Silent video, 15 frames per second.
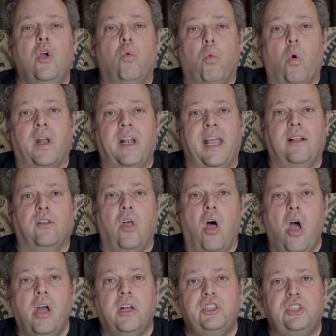what a
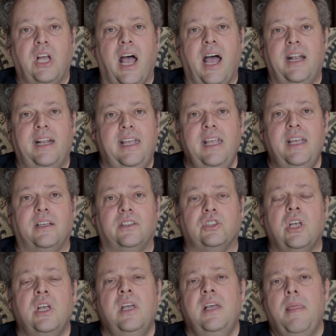long shot is.